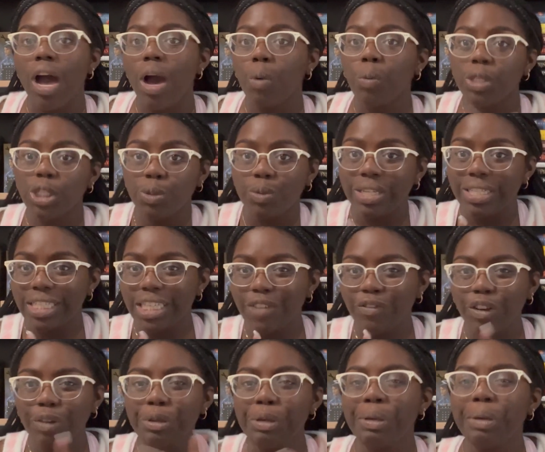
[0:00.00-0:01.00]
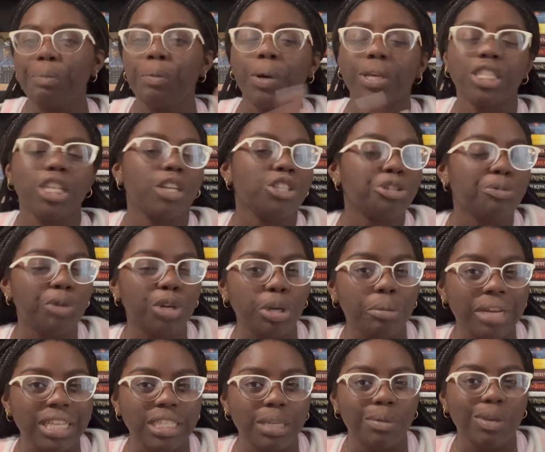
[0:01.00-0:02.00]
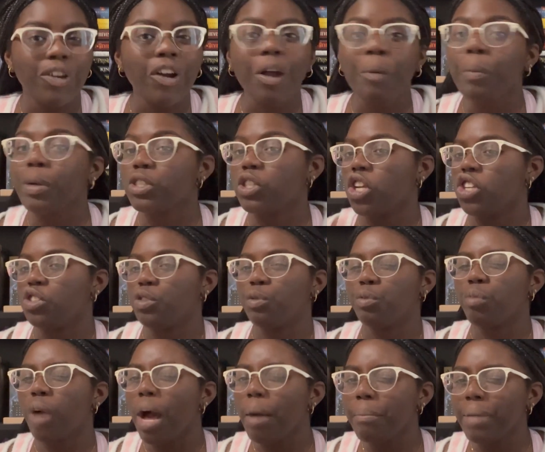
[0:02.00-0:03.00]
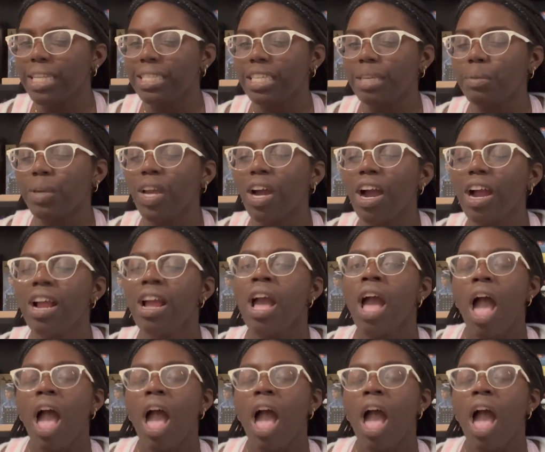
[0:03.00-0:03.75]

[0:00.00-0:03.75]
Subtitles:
What you want to see from me, books I should put on my TBR, books I should up my TBR.